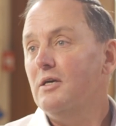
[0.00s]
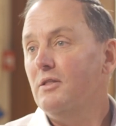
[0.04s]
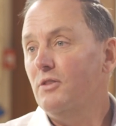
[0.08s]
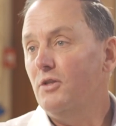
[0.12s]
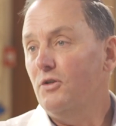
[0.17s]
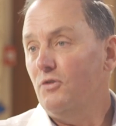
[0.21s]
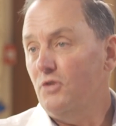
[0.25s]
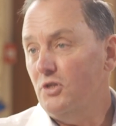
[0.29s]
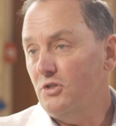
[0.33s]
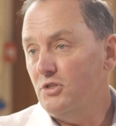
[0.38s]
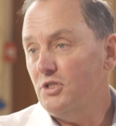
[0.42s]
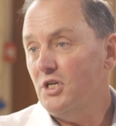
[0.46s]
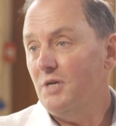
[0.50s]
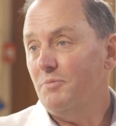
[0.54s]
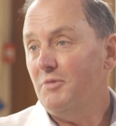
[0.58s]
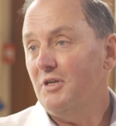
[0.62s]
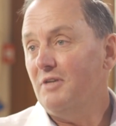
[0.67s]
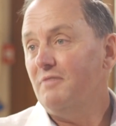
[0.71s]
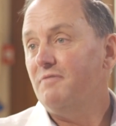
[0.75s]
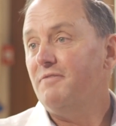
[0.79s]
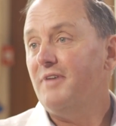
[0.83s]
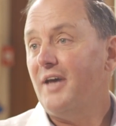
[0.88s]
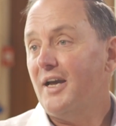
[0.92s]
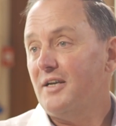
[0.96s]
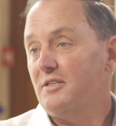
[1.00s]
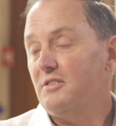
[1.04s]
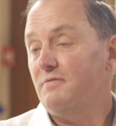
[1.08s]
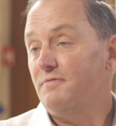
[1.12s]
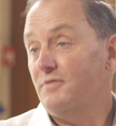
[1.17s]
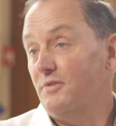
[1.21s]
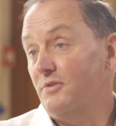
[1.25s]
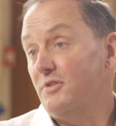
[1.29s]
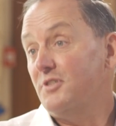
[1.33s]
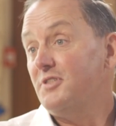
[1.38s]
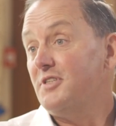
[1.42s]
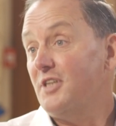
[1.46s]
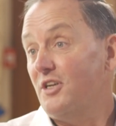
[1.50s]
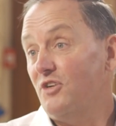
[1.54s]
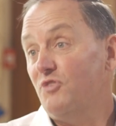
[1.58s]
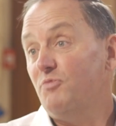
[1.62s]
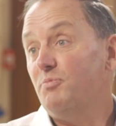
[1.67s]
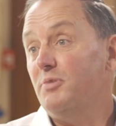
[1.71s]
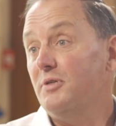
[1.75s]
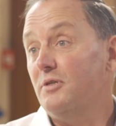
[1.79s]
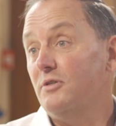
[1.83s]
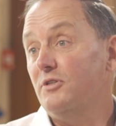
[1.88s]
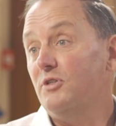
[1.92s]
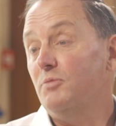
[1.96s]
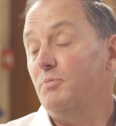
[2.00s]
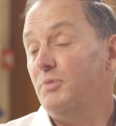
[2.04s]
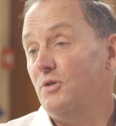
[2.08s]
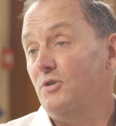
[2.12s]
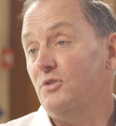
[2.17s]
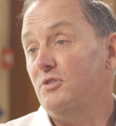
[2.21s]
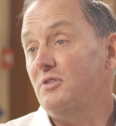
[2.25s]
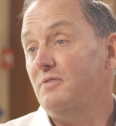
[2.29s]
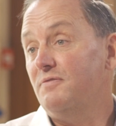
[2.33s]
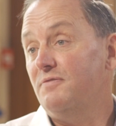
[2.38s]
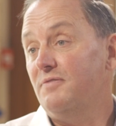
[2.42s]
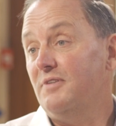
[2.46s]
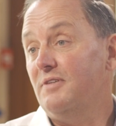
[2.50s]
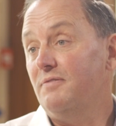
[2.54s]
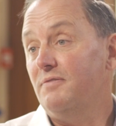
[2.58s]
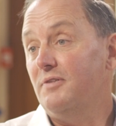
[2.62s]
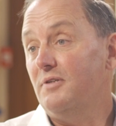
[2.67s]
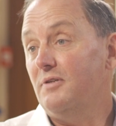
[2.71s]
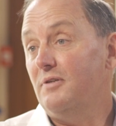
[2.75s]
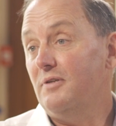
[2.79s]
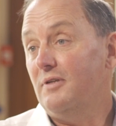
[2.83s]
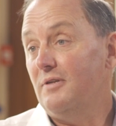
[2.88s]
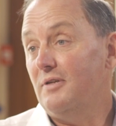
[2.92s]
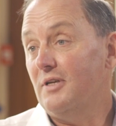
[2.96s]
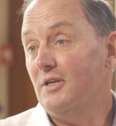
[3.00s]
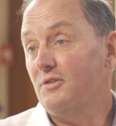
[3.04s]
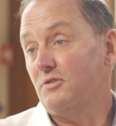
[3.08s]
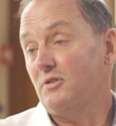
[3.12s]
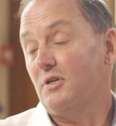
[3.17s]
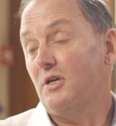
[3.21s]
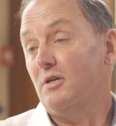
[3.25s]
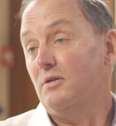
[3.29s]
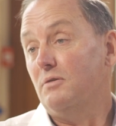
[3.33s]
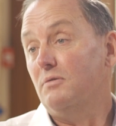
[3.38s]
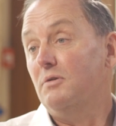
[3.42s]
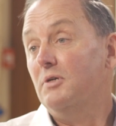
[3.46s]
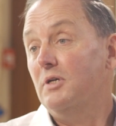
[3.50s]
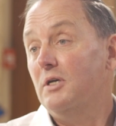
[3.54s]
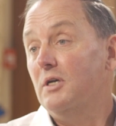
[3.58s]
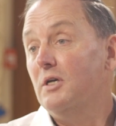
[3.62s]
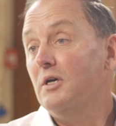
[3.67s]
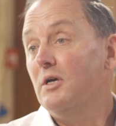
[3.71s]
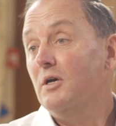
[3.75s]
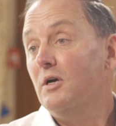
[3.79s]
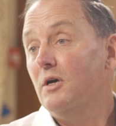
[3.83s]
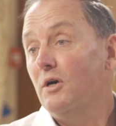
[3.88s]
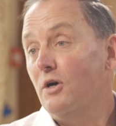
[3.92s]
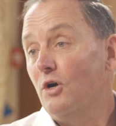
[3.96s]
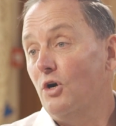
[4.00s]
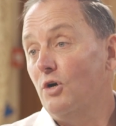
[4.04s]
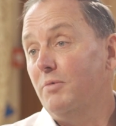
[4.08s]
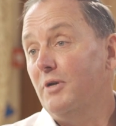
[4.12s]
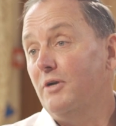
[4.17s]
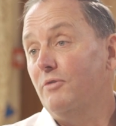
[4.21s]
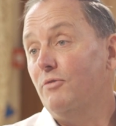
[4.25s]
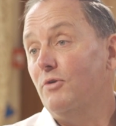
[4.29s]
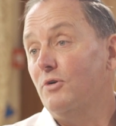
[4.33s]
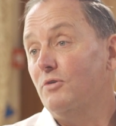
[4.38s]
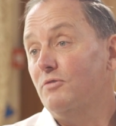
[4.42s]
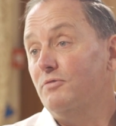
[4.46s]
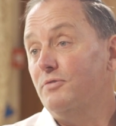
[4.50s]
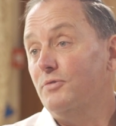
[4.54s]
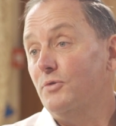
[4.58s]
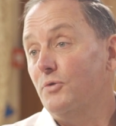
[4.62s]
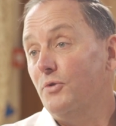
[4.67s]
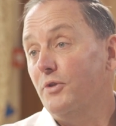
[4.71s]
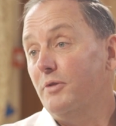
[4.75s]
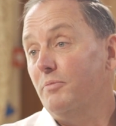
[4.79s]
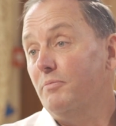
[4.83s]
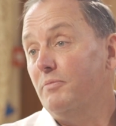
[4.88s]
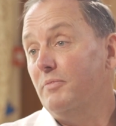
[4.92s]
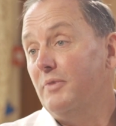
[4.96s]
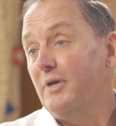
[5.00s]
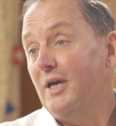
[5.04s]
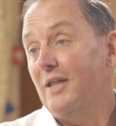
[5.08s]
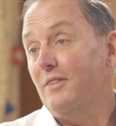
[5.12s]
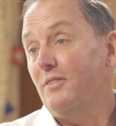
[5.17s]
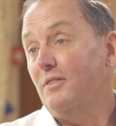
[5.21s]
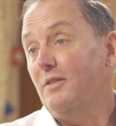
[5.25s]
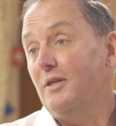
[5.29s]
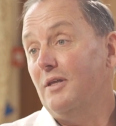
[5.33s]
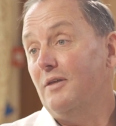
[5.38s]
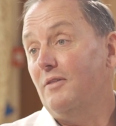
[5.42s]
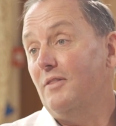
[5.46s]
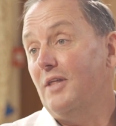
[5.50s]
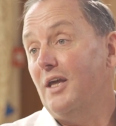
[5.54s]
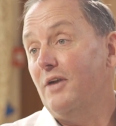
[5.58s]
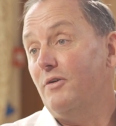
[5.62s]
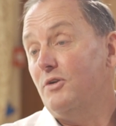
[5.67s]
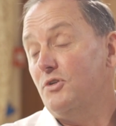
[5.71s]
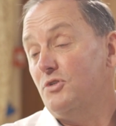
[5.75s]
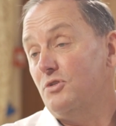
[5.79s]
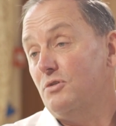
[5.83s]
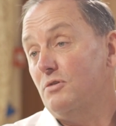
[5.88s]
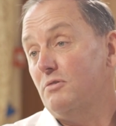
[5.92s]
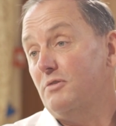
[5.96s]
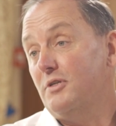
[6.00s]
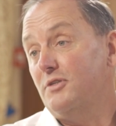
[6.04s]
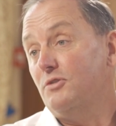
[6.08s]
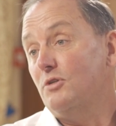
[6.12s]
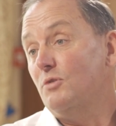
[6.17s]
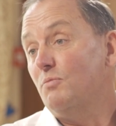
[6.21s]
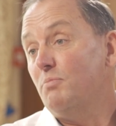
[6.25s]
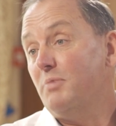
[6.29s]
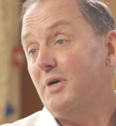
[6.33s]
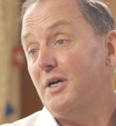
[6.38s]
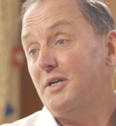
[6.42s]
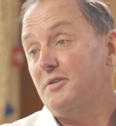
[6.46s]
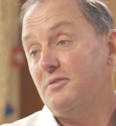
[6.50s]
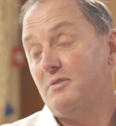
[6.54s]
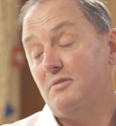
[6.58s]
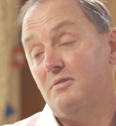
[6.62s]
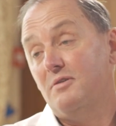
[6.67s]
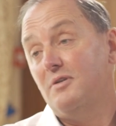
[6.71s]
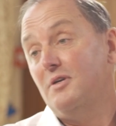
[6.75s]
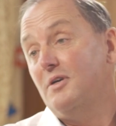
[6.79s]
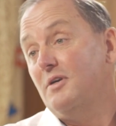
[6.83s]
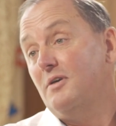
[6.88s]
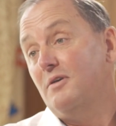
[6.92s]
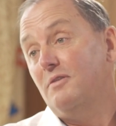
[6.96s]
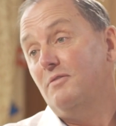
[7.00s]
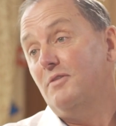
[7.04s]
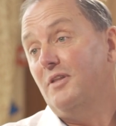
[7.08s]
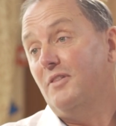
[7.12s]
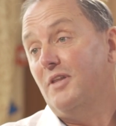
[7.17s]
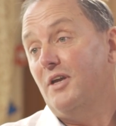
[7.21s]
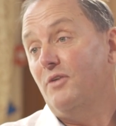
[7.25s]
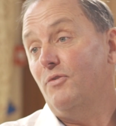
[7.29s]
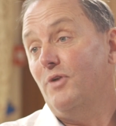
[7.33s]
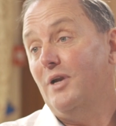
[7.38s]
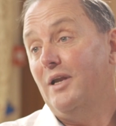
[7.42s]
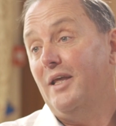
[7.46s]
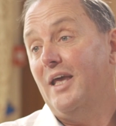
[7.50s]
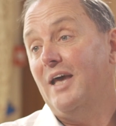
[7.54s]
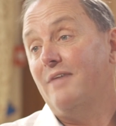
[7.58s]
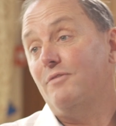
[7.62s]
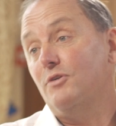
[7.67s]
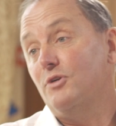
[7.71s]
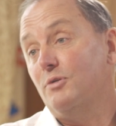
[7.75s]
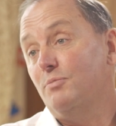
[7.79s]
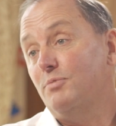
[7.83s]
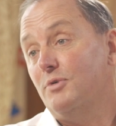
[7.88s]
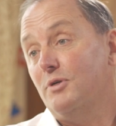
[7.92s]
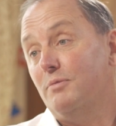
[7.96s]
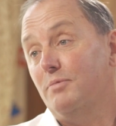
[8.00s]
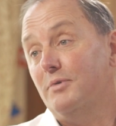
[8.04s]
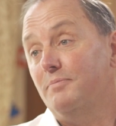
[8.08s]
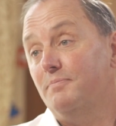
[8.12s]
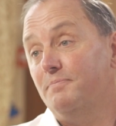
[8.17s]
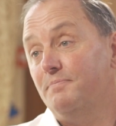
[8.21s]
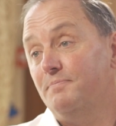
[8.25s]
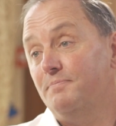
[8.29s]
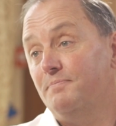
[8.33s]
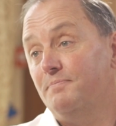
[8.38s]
the determining factor for a self-builder, because if it does go horribly wrong for them and their insurer has gone bust, then they really have got a problem.